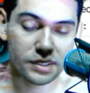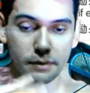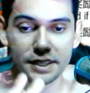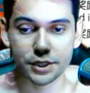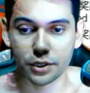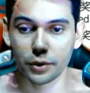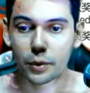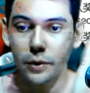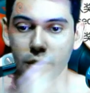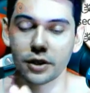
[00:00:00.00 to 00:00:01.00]
and the
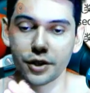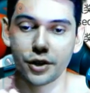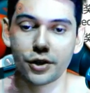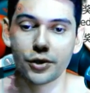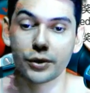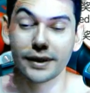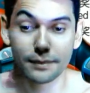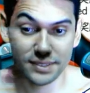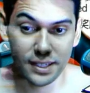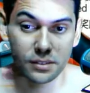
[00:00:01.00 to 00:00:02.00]
meteor will nuke
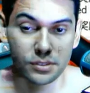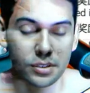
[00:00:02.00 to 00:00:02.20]
them down.